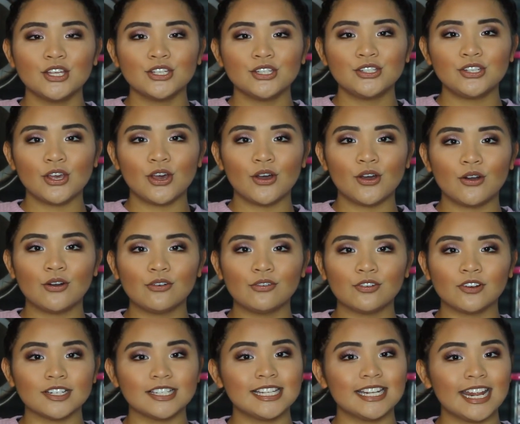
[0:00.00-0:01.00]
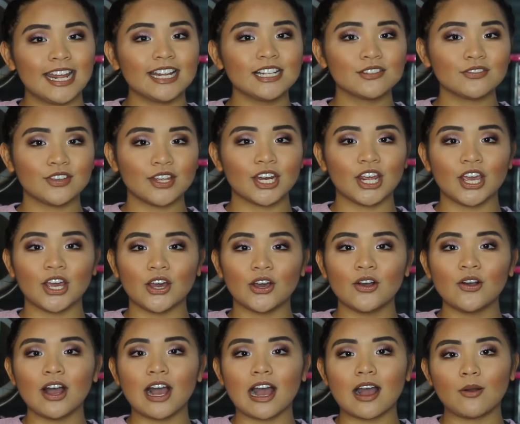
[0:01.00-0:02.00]
So for today's video,
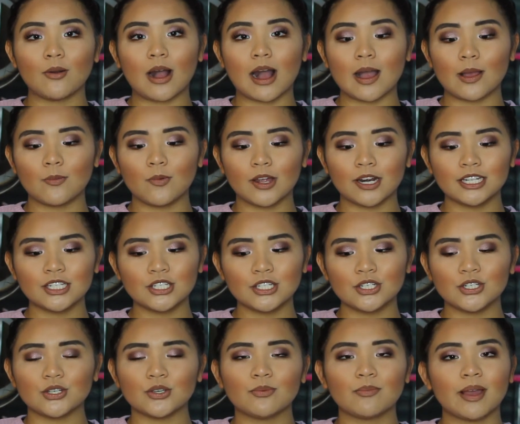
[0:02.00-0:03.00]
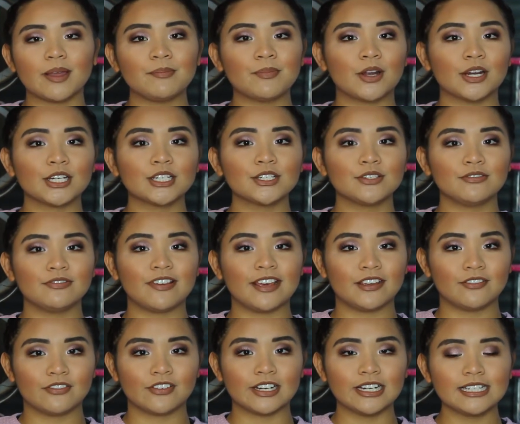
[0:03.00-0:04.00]
I wanted to do my March
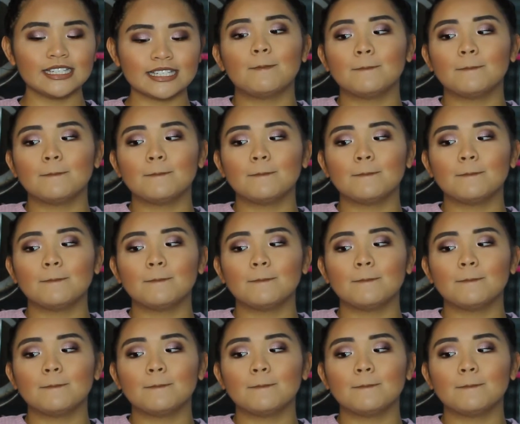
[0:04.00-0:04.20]
favorites.